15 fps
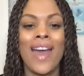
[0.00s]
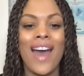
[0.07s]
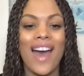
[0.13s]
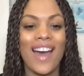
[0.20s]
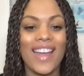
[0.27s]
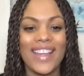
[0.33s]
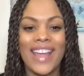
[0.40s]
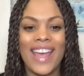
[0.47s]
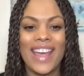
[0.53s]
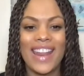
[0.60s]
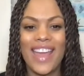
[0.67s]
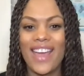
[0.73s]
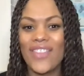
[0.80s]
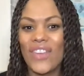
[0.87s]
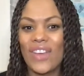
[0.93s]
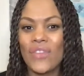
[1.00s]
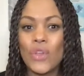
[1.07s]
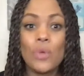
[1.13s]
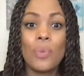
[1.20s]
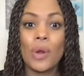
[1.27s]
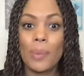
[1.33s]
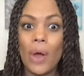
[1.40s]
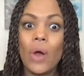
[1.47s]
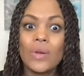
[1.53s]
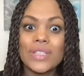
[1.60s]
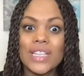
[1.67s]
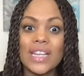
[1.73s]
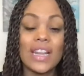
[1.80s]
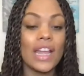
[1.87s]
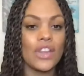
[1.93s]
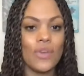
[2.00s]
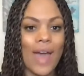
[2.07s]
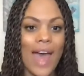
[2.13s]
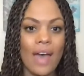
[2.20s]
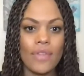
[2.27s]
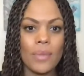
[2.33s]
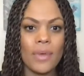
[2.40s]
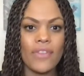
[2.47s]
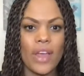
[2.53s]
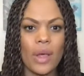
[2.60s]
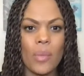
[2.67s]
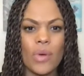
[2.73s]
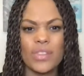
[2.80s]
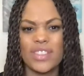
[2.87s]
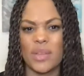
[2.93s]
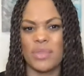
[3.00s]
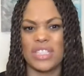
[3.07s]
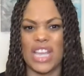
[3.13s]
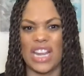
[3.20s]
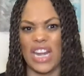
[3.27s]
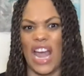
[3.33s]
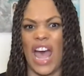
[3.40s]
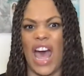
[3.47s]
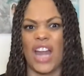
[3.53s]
Again, if you propose it and you have them available and someone's like, nah, I